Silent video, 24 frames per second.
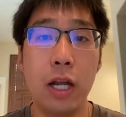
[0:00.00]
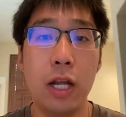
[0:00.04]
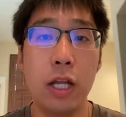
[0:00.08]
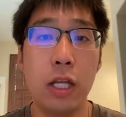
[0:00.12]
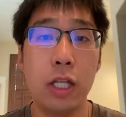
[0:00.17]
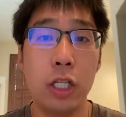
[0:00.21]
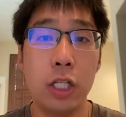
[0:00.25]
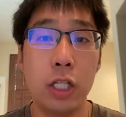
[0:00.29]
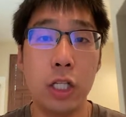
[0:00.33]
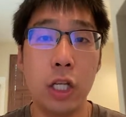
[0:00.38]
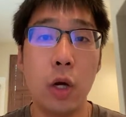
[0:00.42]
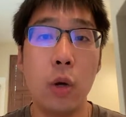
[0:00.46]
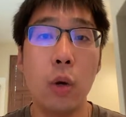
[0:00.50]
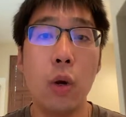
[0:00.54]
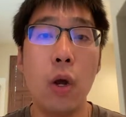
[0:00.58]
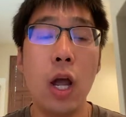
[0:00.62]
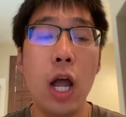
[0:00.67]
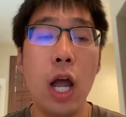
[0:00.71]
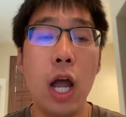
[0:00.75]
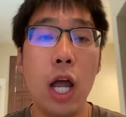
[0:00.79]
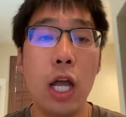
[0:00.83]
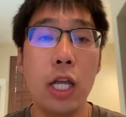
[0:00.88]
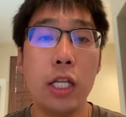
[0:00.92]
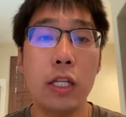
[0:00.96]
So
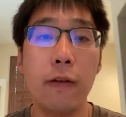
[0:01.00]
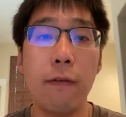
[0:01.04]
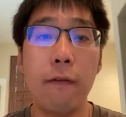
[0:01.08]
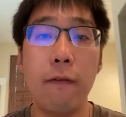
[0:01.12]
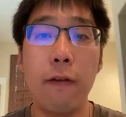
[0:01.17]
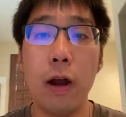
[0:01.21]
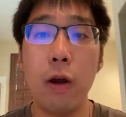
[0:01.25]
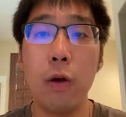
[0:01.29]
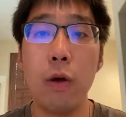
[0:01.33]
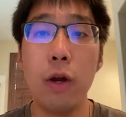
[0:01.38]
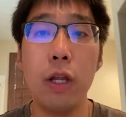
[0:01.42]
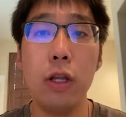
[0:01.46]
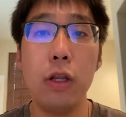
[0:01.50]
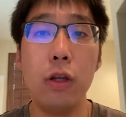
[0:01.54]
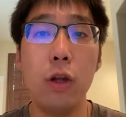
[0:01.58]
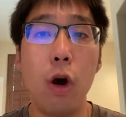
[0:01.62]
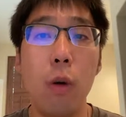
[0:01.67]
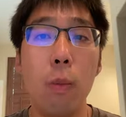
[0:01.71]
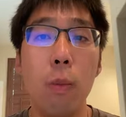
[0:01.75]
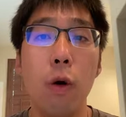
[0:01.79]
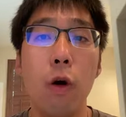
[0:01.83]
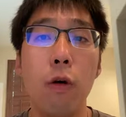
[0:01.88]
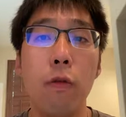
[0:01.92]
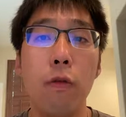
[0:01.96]
it's very
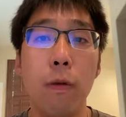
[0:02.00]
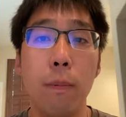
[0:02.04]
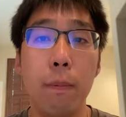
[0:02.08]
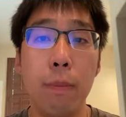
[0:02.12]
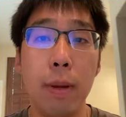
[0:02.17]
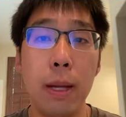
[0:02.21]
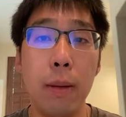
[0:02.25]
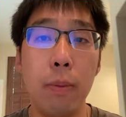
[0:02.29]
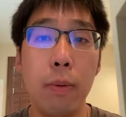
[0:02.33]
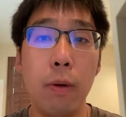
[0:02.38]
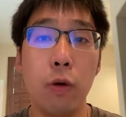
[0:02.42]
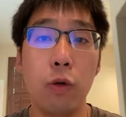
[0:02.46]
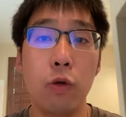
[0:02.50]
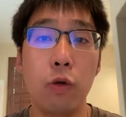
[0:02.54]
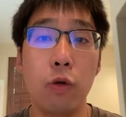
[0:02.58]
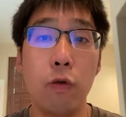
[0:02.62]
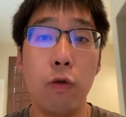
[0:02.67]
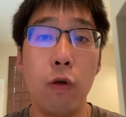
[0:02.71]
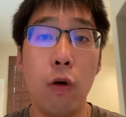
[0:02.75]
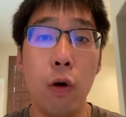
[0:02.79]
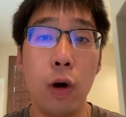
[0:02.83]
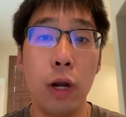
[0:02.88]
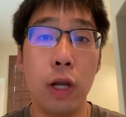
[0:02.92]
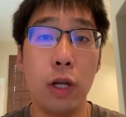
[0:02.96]
normal for people to
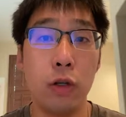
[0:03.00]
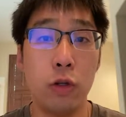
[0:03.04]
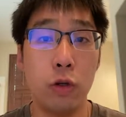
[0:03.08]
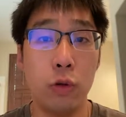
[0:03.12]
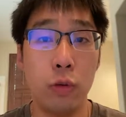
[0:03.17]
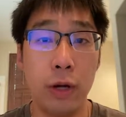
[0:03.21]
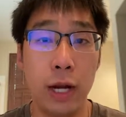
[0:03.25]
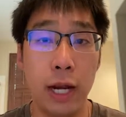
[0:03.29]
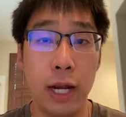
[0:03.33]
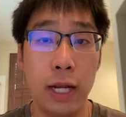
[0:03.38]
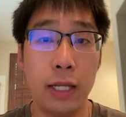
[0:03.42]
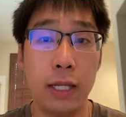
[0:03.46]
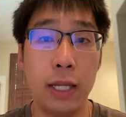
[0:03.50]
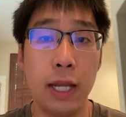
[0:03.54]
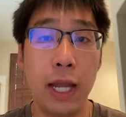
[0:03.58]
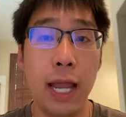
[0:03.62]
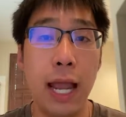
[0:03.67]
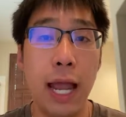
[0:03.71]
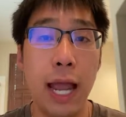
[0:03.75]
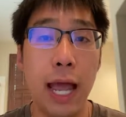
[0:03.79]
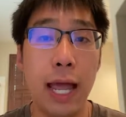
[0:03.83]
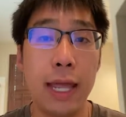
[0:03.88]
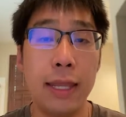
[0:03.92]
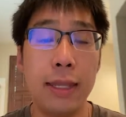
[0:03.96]
fall into it,
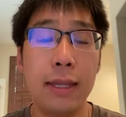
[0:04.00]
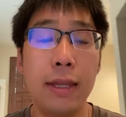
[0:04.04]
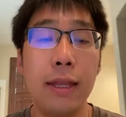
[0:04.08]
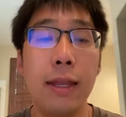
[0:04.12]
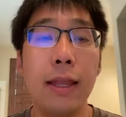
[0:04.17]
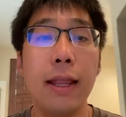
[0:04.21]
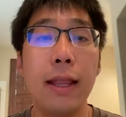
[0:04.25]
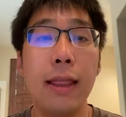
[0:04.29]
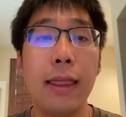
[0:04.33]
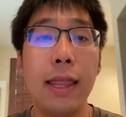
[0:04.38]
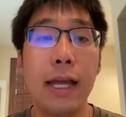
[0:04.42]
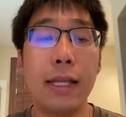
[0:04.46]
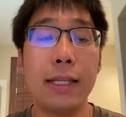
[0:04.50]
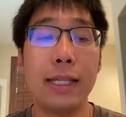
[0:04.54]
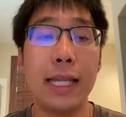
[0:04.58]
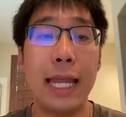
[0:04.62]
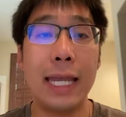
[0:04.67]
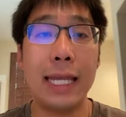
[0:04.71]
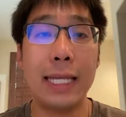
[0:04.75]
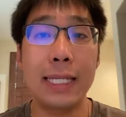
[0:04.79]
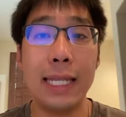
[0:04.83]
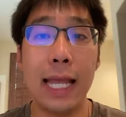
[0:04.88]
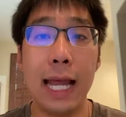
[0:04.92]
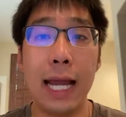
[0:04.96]
and that's
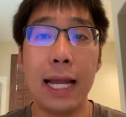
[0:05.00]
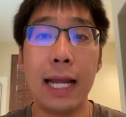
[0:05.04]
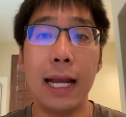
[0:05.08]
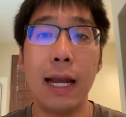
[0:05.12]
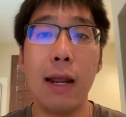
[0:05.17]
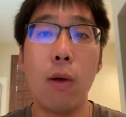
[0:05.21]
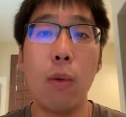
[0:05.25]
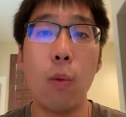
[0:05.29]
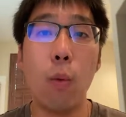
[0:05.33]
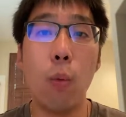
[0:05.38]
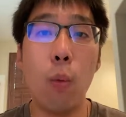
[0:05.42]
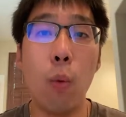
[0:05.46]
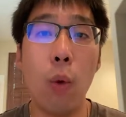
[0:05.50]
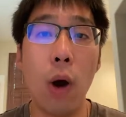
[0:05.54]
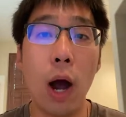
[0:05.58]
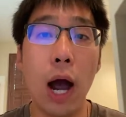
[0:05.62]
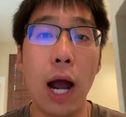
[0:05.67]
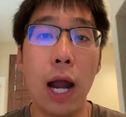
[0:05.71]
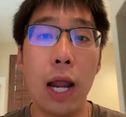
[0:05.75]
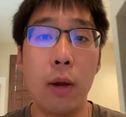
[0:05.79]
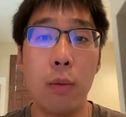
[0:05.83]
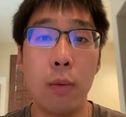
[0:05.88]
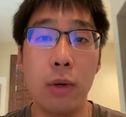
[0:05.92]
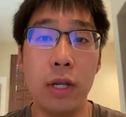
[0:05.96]
exactly
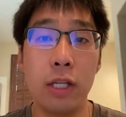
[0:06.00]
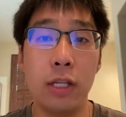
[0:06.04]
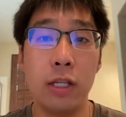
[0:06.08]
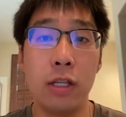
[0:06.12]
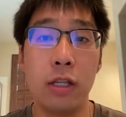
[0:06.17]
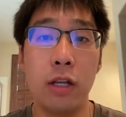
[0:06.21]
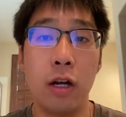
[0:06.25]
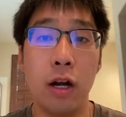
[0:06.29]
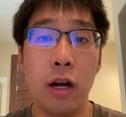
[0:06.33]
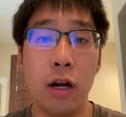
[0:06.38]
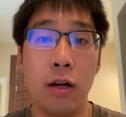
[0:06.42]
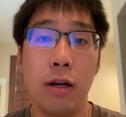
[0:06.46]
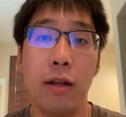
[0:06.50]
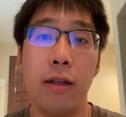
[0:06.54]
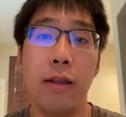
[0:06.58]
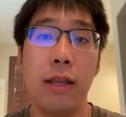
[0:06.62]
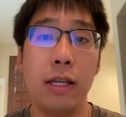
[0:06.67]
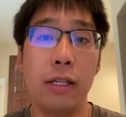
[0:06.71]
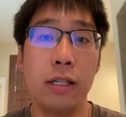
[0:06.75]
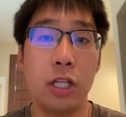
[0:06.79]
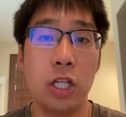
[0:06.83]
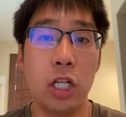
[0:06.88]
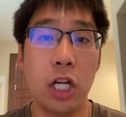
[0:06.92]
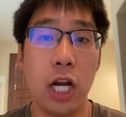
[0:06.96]
why we start
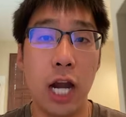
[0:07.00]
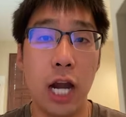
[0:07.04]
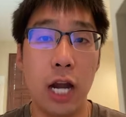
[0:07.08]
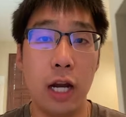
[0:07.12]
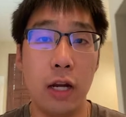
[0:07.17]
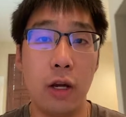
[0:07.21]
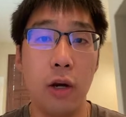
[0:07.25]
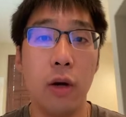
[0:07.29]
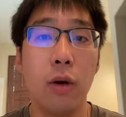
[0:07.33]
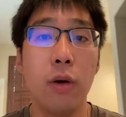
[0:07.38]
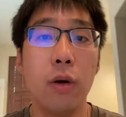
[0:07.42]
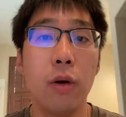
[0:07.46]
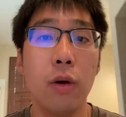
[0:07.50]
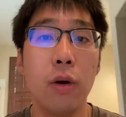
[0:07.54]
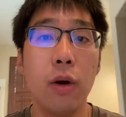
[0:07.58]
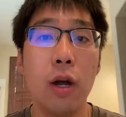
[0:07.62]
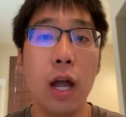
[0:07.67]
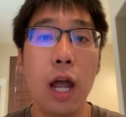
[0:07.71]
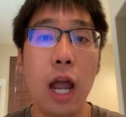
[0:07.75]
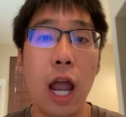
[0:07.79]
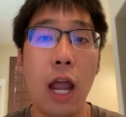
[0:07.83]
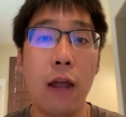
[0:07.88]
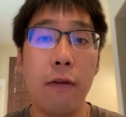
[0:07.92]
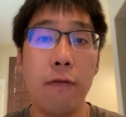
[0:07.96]
this channel.
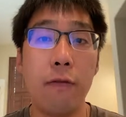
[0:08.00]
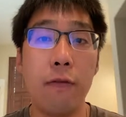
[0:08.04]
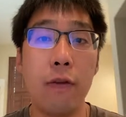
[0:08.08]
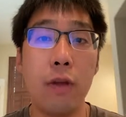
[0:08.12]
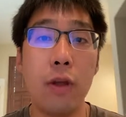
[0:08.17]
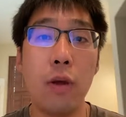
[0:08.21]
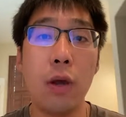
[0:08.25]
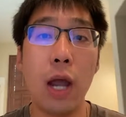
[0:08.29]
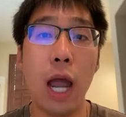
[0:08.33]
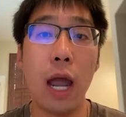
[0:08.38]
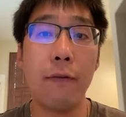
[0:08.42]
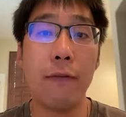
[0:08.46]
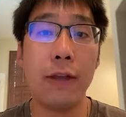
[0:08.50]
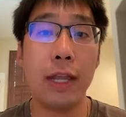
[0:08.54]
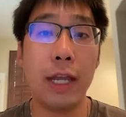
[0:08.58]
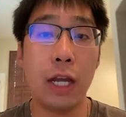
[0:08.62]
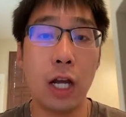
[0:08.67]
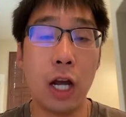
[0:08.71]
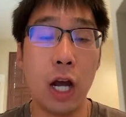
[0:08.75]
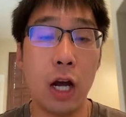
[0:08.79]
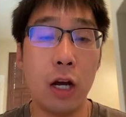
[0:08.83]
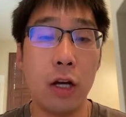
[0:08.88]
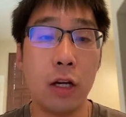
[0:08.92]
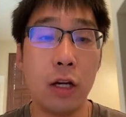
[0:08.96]
If you have
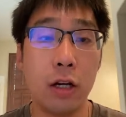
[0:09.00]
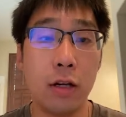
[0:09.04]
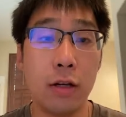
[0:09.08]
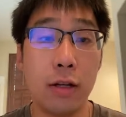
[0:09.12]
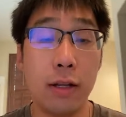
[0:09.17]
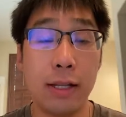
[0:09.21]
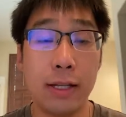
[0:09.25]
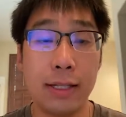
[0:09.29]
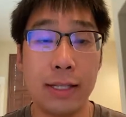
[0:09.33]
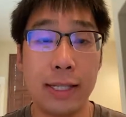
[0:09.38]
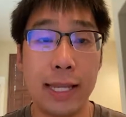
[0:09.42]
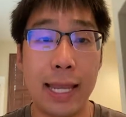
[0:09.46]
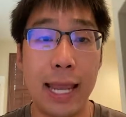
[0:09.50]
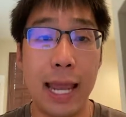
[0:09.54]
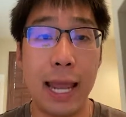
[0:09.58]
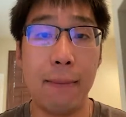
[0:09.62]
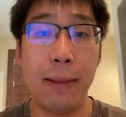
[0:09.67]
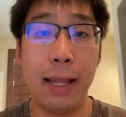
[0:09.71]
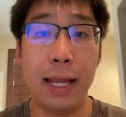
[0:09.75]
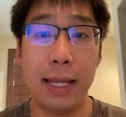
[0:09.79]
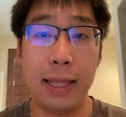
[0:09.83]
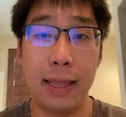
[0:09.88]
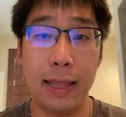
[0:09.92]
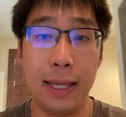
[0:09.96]
encountered a
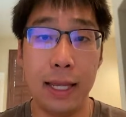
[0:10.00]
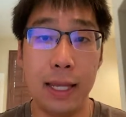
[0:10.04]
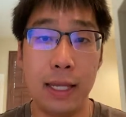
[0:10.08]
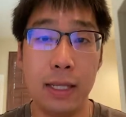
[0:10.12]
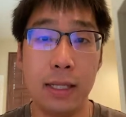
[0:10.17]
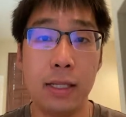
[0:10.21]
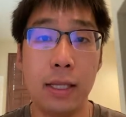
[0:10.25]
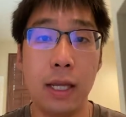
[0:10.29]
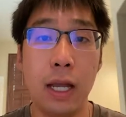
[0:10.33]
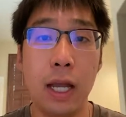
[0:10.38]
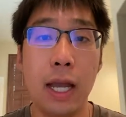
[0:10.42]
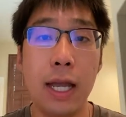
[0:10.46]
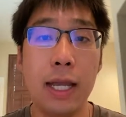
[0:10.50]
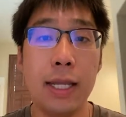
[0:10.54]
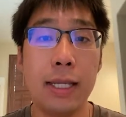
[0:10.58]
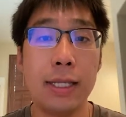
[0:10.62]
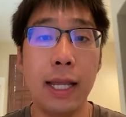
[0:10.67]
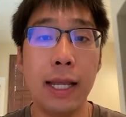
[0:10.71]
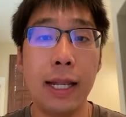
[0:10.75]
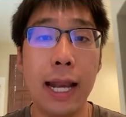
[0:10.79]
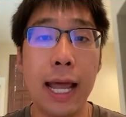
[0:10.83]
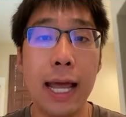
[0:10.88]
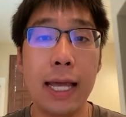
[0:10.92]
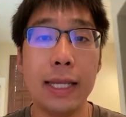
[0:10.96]
scam like this,
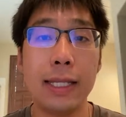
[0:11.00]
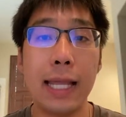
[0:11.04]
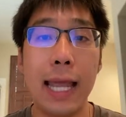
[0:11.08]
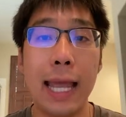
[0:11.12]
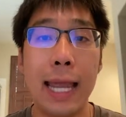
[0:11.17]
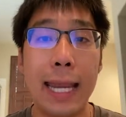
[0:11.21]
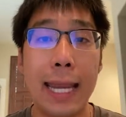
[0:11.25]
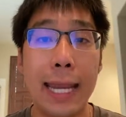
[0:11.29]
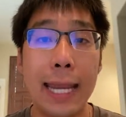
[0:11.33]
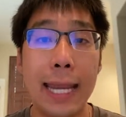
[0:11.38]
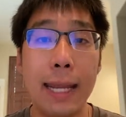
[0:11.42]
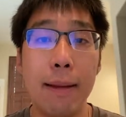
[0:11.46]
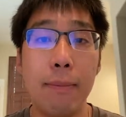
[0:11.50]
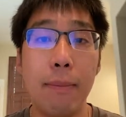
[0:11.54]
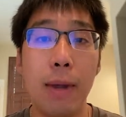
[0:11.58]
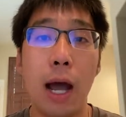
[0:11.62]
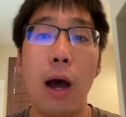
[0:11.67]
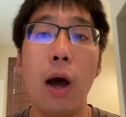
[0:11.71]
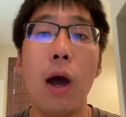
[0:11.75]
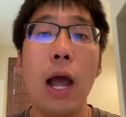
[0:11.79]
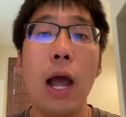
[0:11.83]
send us an email